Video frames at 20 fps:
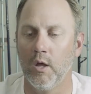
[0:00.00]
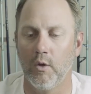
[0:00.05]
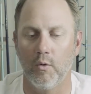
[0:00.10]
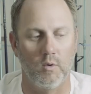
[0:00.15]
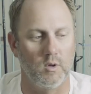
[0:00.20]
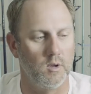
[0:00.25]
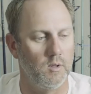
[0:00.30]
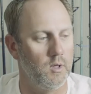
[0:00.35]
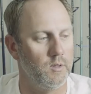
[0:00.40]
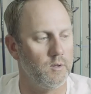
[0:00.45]

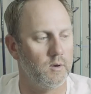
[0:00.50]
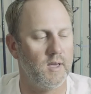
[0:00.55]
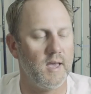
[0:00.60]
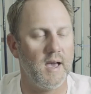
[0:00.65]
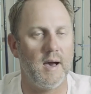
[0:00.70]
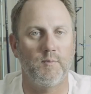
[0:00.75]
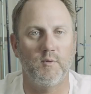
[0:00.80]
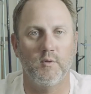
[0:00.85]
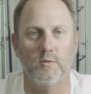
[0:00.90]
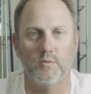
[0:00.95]
One of the other
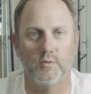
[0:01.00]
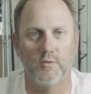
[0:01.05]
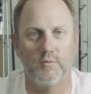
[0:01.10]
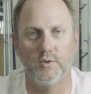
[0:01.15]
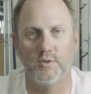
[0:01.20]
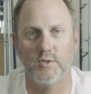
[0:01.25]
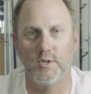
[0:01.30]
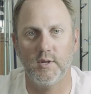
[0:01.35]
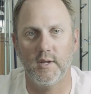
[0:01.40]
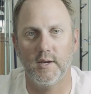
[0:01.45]
captains was
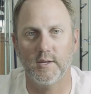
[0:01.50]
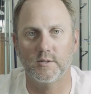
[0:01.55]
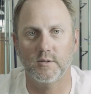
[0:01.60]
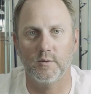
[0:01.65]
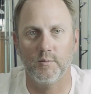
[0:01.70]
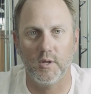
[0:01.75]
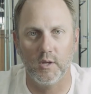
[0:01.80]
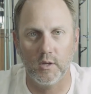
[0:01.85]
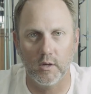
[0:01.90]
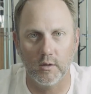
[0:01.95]
fishing next to
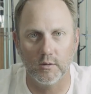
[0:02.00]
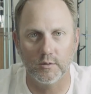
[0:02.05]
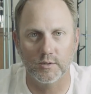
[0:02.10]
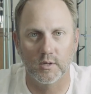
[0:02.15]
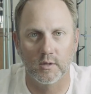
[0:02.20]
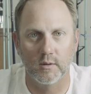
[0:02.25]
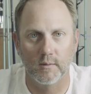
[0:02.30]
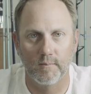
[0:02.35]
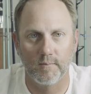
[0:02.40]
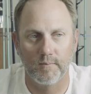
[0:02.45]
me. He goes,
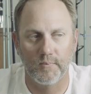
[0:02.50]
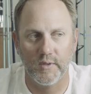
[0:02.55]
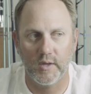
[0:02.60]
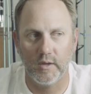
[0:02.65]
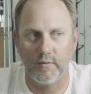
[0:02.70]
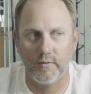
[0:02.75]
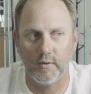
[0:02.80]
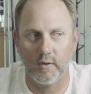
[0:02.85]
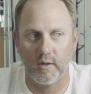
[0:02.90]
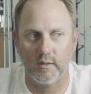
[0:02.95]
"Hey
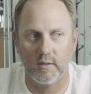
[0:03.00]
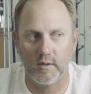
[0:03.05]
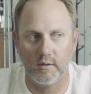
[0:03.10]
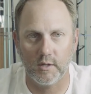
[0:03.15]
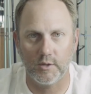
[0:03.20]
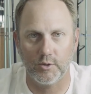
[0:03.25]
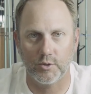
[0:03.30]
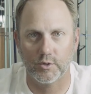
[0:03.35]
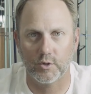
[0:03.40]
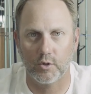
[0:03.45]
Phil, I think
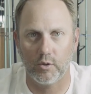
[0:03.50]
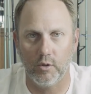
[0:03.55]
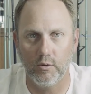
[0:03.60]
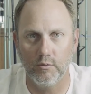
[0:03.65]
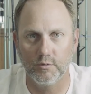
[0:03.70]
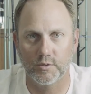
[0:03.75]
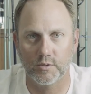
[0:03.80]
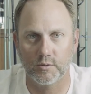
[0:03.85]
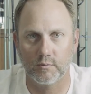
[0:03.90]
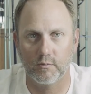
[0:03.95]
they just
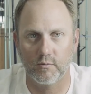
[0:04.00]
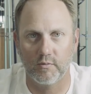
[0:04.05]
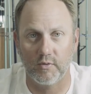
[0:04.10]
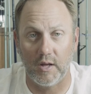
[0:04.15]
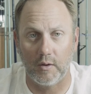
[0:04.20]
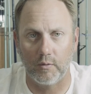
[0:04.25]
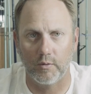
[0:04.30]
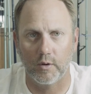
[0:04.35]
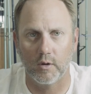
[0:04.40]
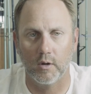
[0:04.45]
closed
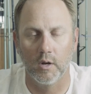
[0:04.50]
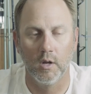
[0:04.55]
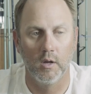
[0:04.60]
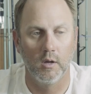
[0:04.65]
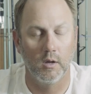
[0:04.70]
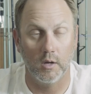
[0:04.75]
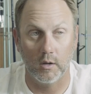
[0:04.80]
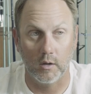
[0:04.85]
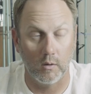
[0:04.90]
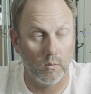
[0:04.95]
flounder."
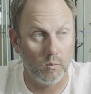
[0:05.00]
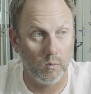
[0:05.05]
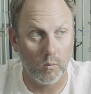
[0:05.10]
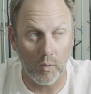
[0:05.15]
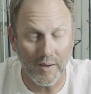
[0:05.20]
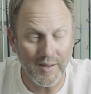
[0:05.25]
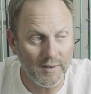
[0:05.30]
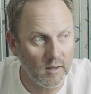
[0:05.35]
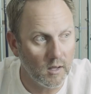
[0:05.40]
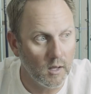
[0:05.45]
I go,
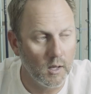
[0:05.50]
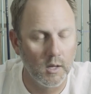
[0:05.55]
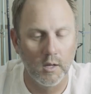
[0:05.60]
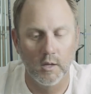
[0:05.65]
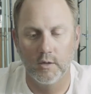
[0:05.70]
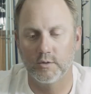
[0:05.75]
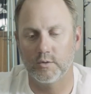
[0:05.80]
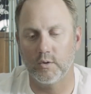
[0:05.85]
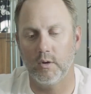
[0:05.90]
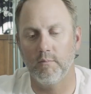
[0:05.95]
"What?"
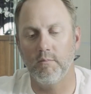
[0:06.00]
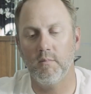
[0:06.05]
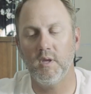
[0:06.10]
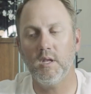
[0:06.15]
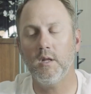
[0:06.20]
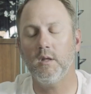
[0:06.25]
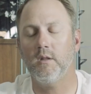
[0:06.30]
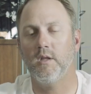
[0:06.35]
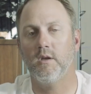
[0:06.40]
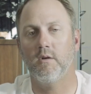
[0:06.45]
So I
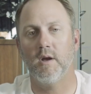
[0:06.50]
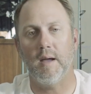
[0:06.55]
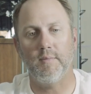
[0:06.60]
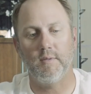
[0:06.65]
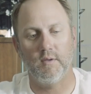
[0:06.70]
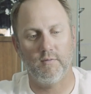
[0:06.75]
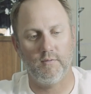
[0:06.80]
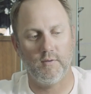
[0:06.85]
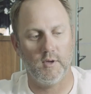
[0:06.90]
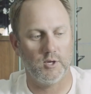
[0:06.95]
immediately grabbed
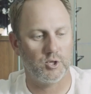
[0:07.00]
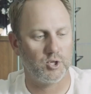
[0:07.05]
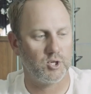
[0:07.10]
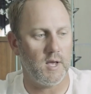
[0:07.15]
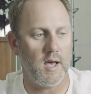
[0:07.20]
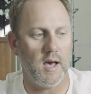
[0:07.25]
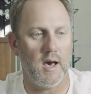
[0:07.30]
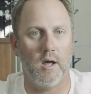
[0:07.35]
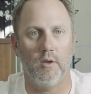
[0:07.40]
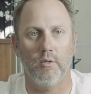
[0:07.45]
the fish
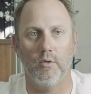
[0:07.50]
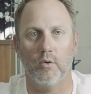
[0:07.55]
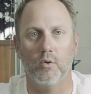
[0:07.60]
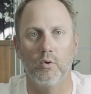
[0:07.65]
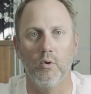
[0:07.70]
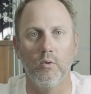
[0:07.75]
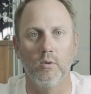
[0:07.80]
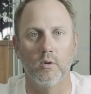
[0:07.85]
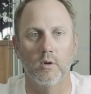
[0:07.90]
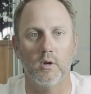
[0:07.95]
out of the
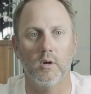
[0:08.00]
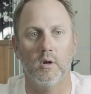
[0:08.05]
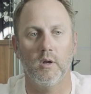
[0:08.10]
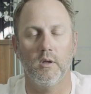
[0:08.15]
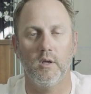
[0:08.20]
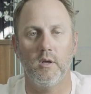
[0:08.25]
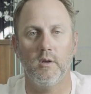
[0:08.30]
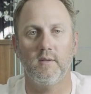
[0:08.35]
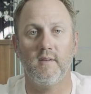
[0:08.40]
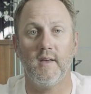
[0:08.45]
cooler.
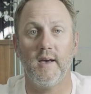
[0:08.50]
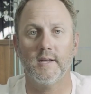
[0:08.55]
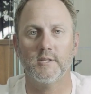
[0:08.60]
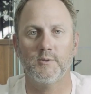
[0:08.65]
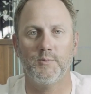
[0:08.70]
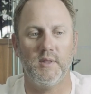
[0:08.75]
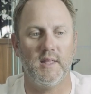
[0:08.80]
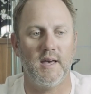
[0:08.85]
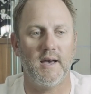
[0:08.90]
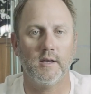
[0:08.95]
He texted
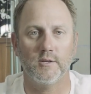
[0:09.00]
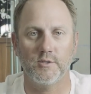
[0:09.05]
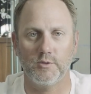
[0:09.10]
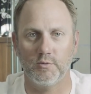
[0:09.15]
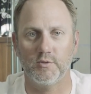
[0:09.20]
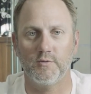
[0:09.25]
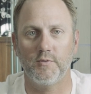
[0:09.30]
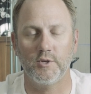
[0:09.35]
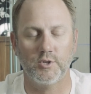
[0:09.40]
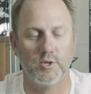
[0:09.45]
me that because he
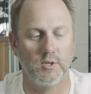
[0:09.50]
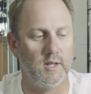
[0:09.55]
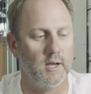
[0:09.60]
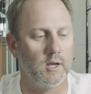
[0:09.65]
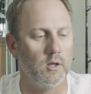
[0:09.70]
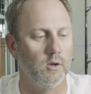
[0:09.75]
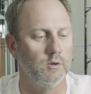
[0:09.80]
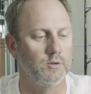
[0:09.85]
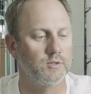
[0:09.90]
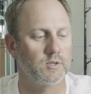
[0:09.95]
was fishing
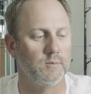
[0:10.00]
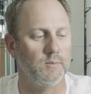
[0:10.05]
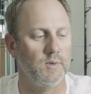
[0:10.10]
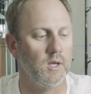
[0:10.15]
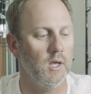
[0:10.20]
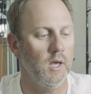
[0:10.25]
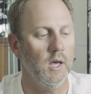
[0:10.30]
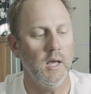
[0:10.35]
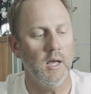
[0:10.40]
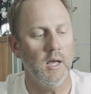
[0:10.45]
that close to me.